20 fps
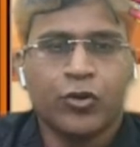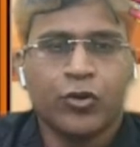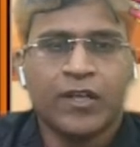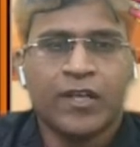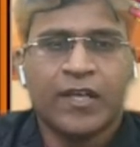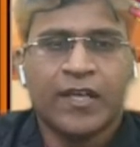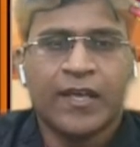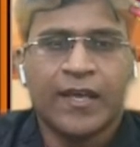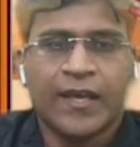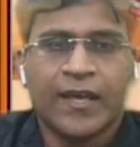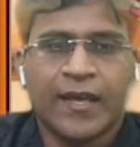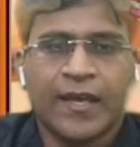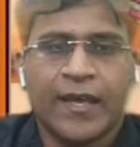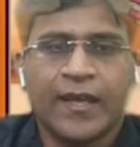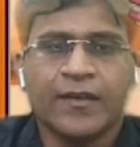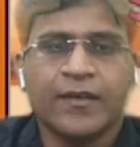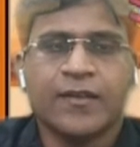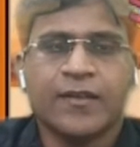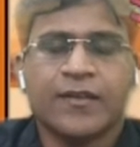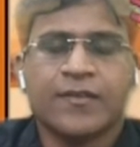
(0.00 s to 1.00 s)

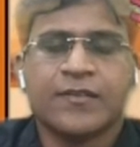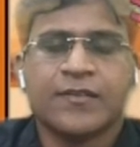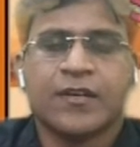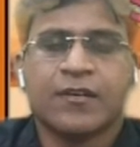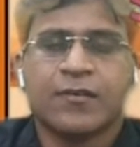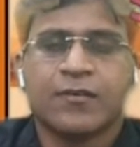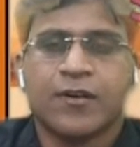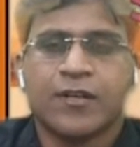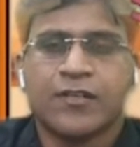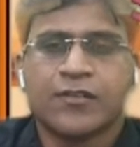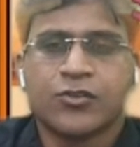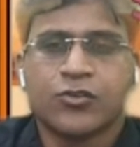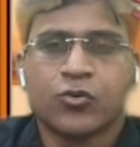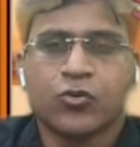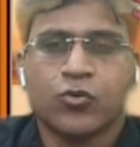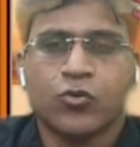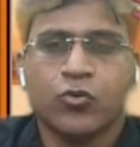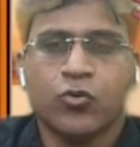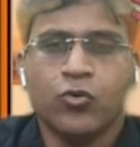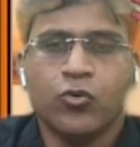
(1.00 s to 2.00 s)
dn is equals
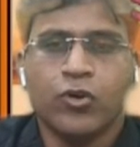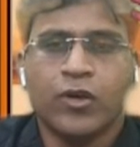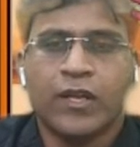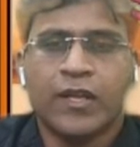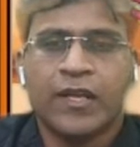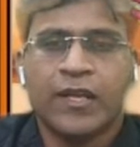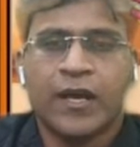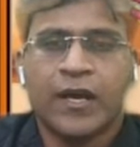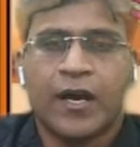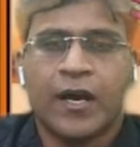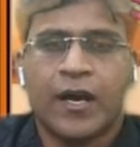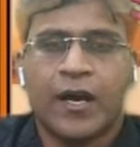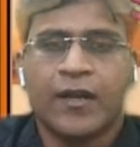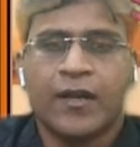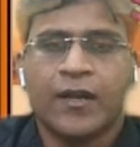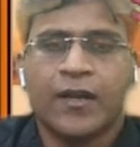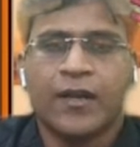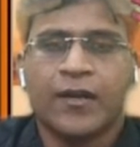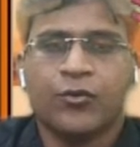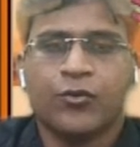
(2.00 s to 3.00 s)
to
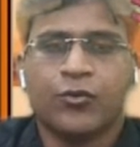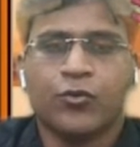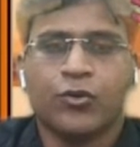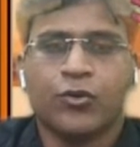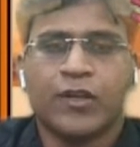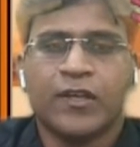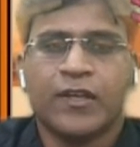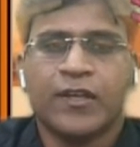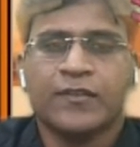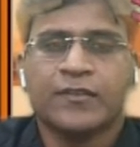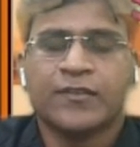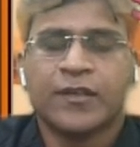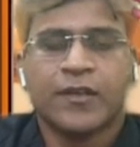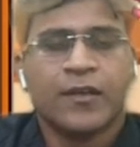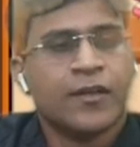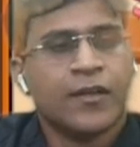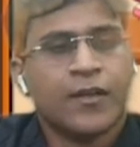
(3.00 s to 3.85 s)
dr into ds.